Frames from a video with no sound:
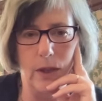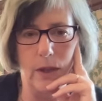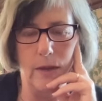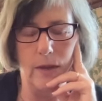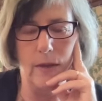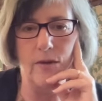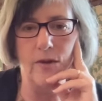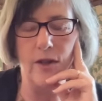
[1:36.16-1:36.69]

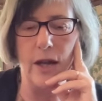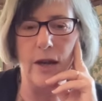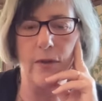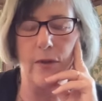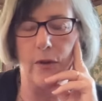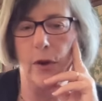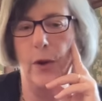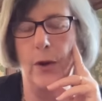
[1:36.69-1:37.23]
in the
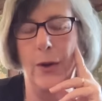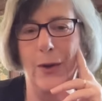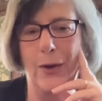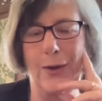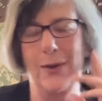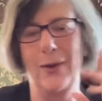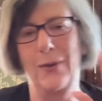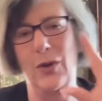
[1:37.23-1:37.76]
south
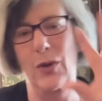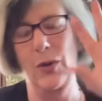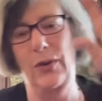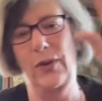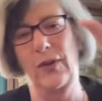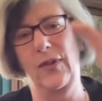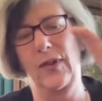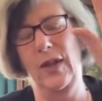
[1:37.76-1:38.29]
node, of
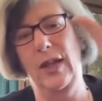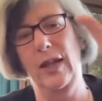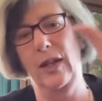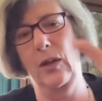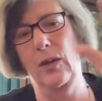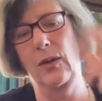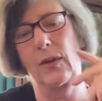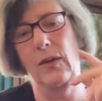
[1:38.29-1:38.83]
course, is sitting
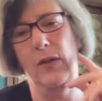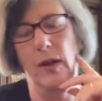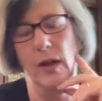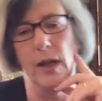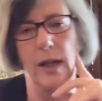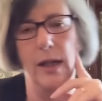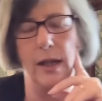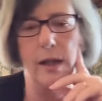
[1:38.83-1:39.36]

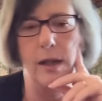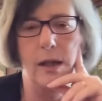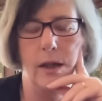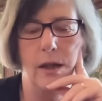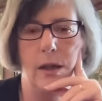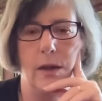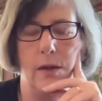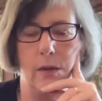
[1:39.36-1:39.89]
alongside
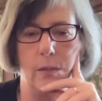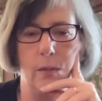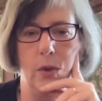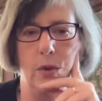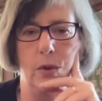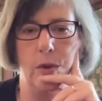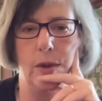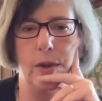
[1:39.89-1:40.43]
the
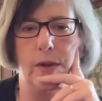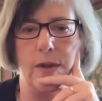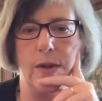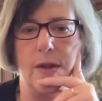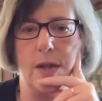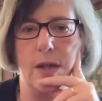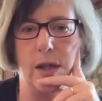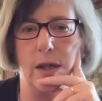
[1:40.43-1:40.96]
moon at
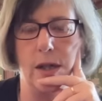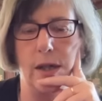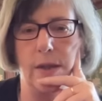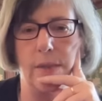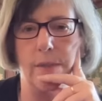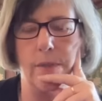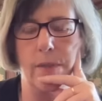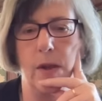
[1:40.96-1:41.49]
this
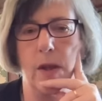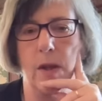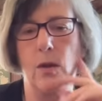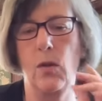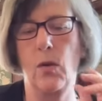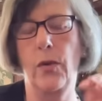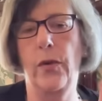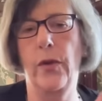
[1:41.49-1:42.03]
time, the
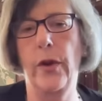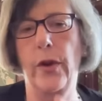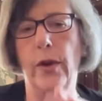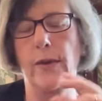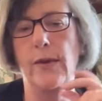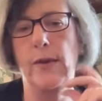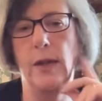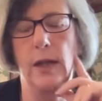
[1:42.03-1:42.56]
north
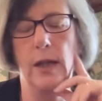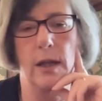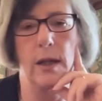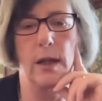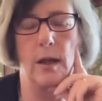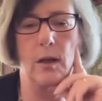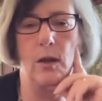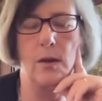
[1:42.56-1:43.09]
node sitting
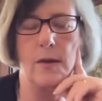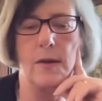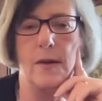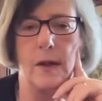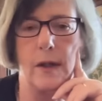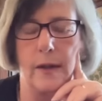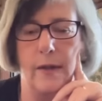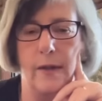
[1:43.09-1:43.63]

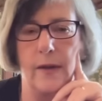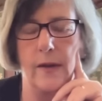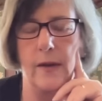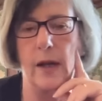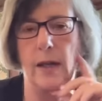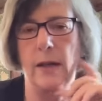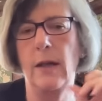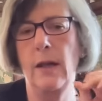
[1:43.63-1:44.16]
alongside the
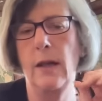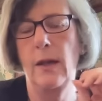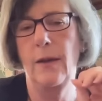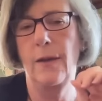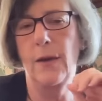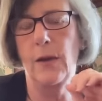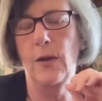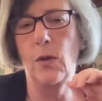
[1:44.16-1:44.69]
sun.
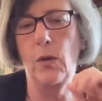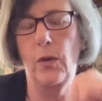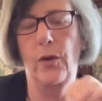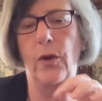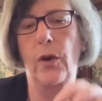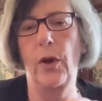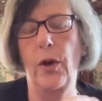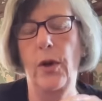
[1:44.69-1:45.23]
The
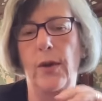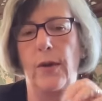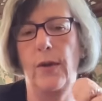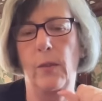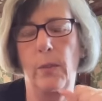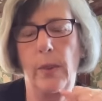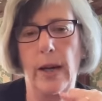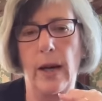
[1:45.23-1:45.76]
north node
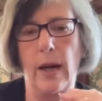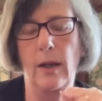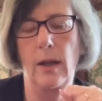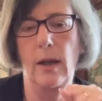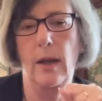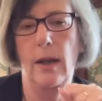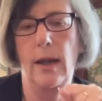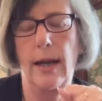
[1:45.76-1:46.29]
is about
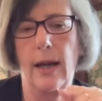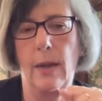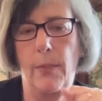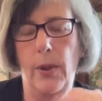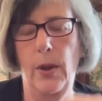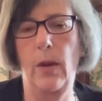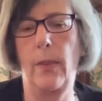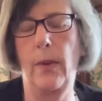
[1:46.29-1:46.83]
our
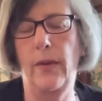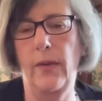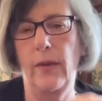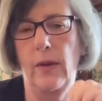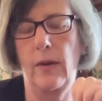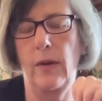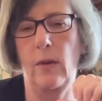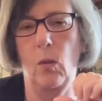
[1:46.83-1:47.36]
purpose
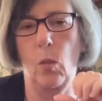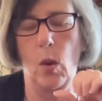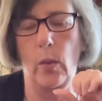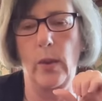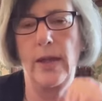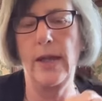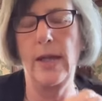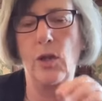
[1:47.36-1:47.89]
and
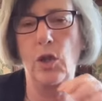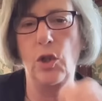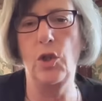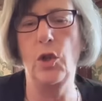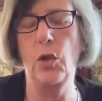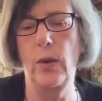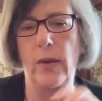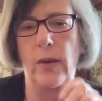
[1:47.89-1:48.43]
what we need to
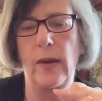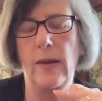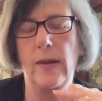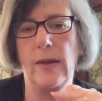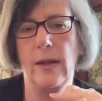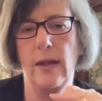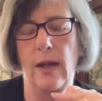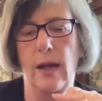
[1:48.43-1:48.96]
do in
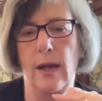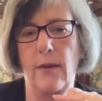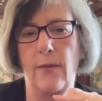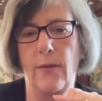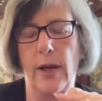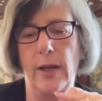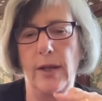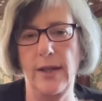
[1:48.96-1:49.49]
this
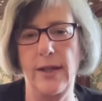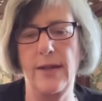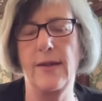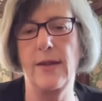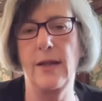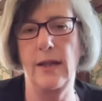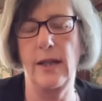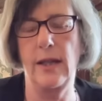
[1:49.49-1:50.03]
life, our
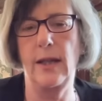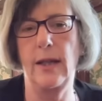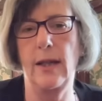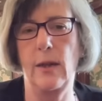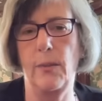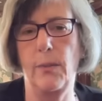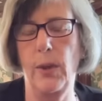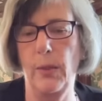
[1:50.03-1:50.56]
destiny,
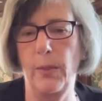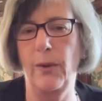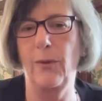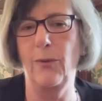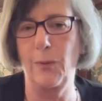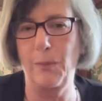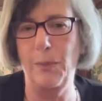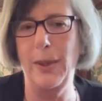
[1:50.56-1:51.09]
our
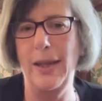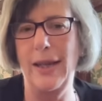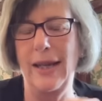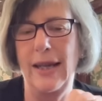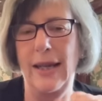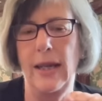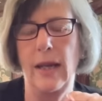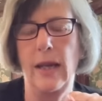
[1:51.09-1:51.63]
purpose for
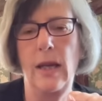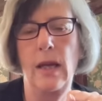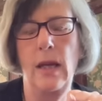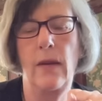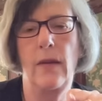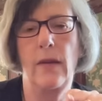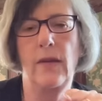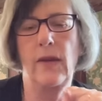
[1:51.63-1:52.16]
being here.
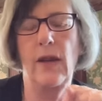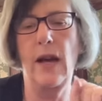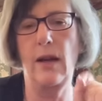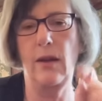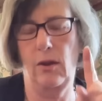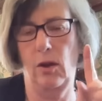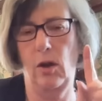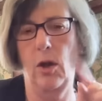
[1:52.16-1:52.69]
The
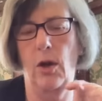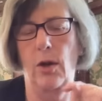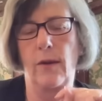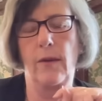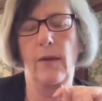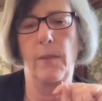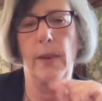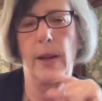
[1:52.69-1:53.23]
south node
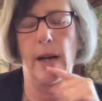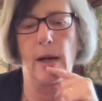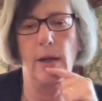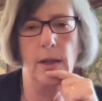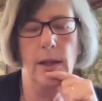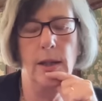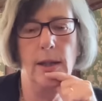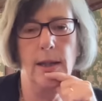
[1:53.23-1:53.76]
is
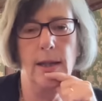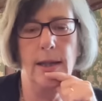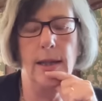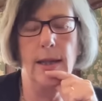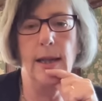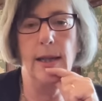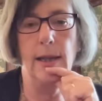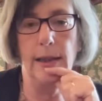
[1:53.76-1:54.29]
about
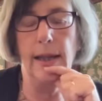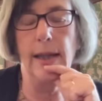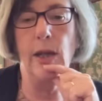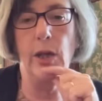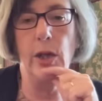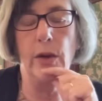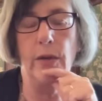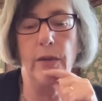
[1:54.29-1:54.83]

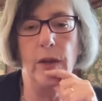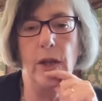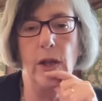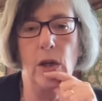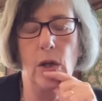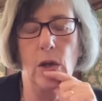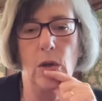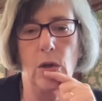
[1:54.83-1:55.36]
letting go of
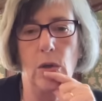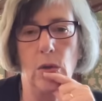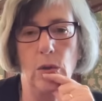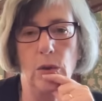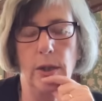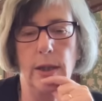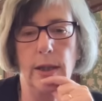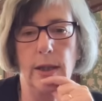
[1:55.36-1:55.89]
the
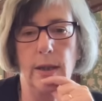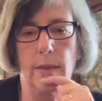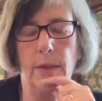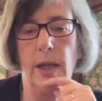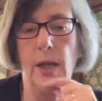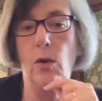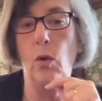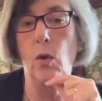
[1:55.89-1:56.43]
old
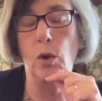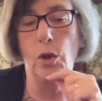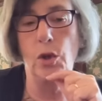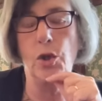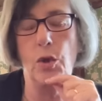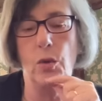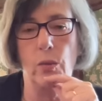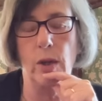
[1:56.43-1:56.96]
in order
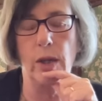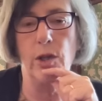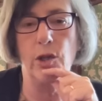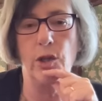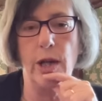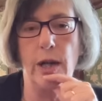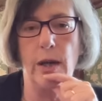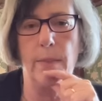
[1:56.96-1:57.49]
to
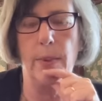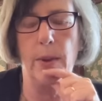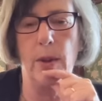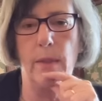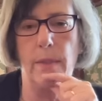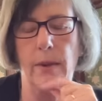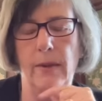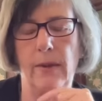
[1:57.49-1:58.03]
reach our
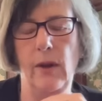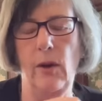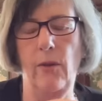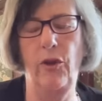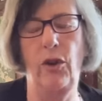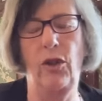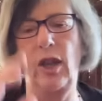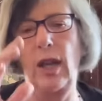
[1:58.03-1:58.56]
purpose. So
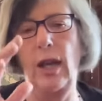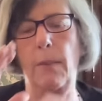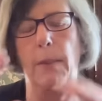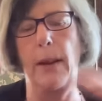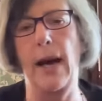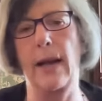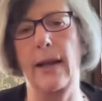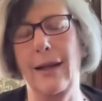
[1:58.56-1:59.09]
if you think
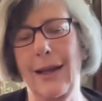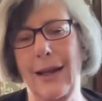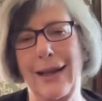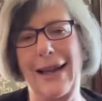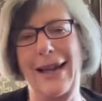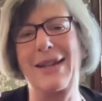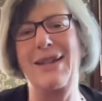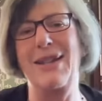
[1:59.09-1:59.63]
about a
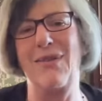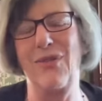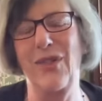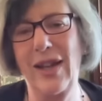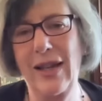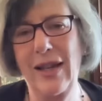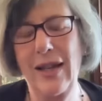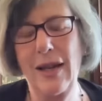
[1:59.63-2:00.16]
collective